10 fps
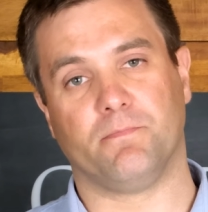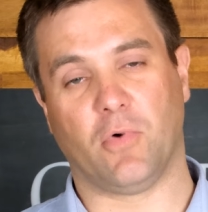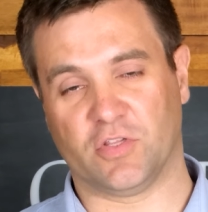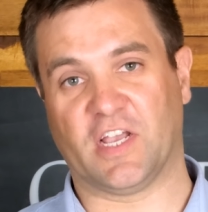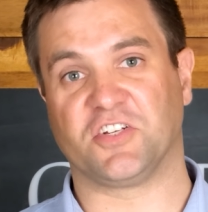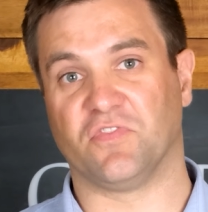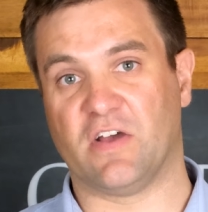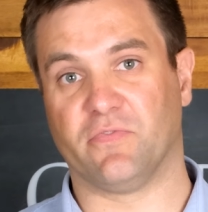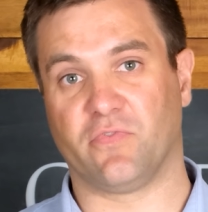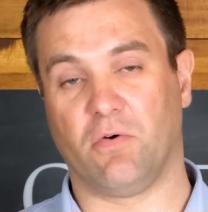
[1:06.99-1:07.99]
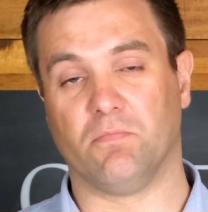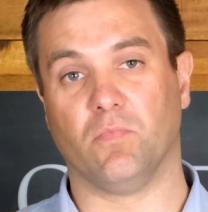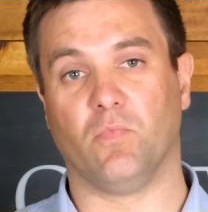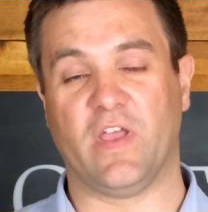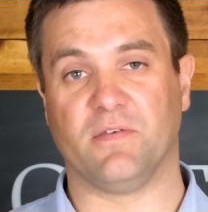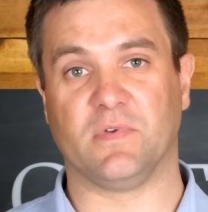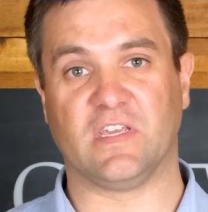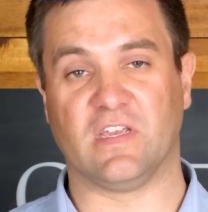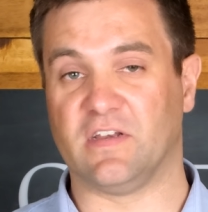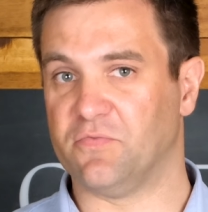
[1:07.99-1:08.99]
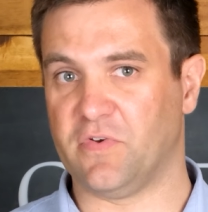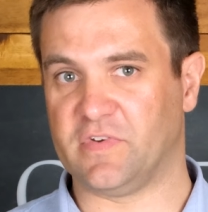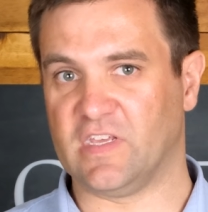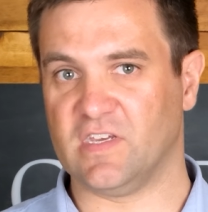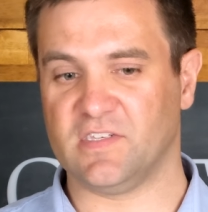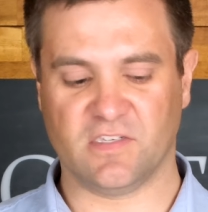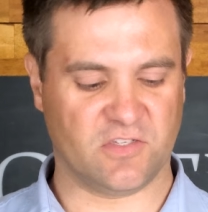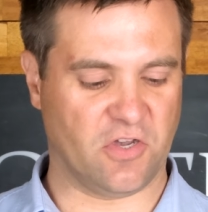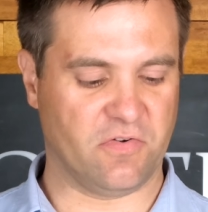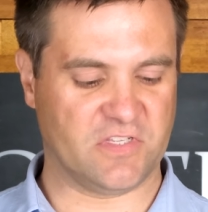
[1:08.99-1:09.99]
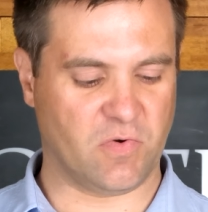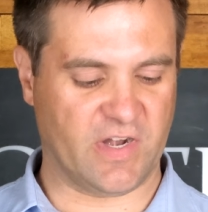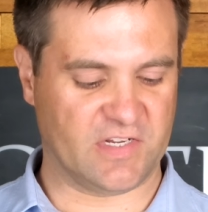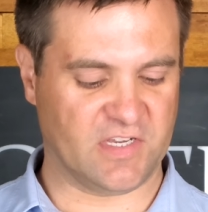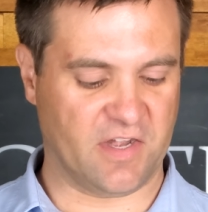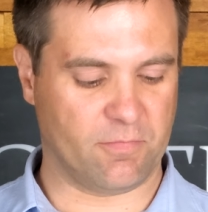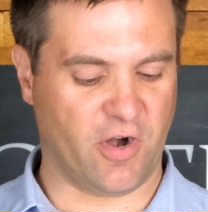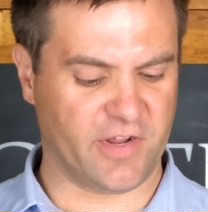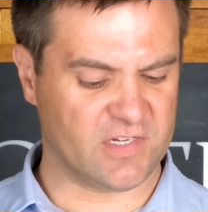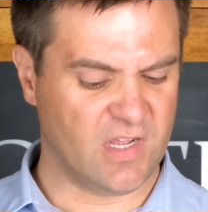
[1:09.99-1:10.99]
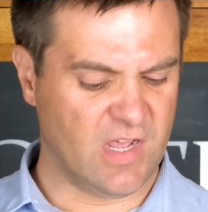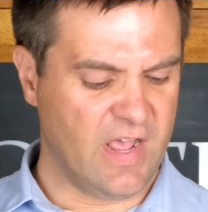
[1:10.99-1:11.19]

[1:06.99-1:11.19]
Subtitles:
bolt-action rifle from Weatherby in 50 years, so it's quite an exciting product.